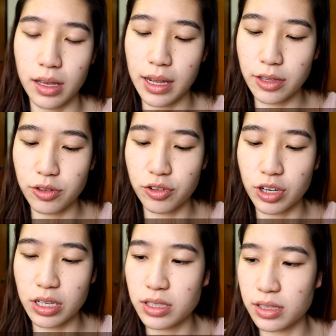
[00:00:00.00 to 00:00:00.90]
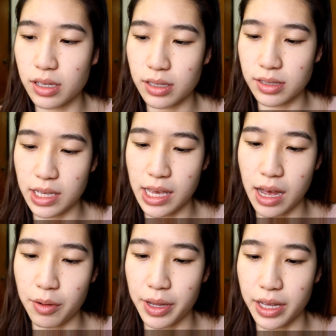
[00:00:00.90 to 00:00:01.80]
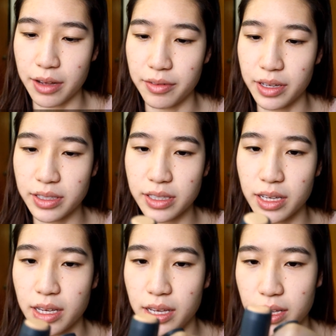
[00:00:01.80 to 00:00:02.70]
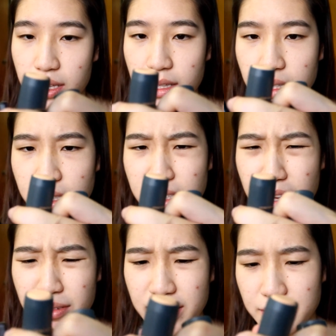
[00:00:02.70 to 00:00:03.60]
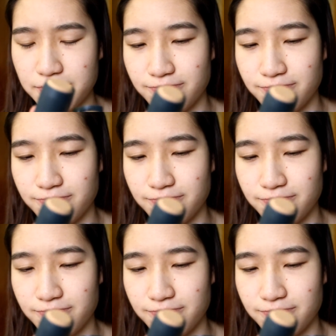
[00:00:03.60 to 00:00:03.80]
Let's just see how it covers. This is how it